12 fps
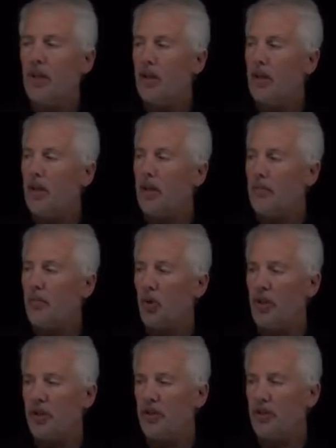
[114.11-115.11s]
uh, more
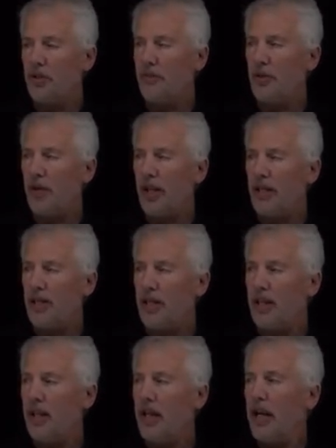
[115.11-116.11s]
than just a few
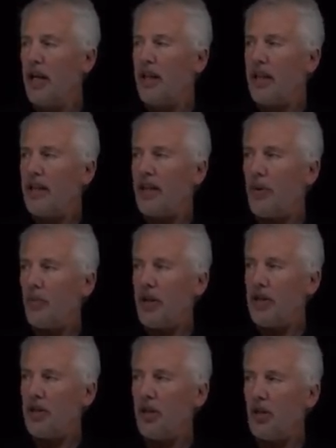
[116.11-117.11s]
KT, then that
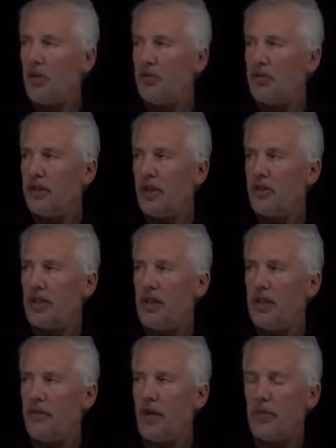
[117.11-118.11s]
ratio, delta E
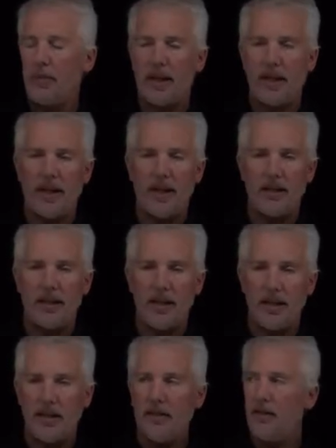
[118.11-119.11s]
divided by KT,
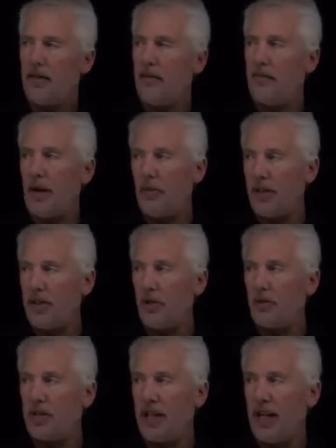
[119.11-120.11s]
if that ratio
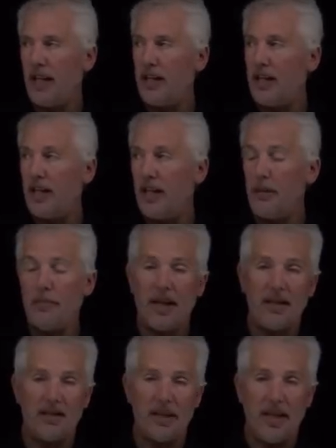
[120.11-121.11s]
is 10, E to the
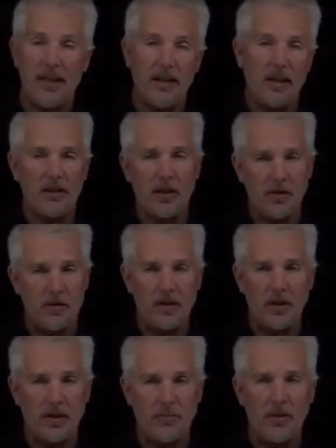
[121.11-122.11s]
minus 10, that's all of a
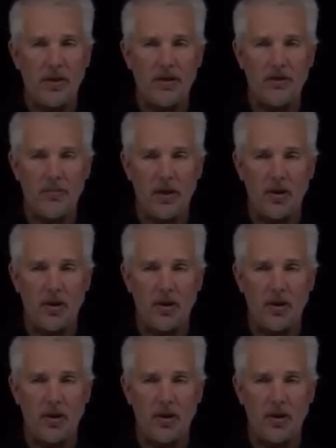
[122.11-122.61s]
sudden a pretty small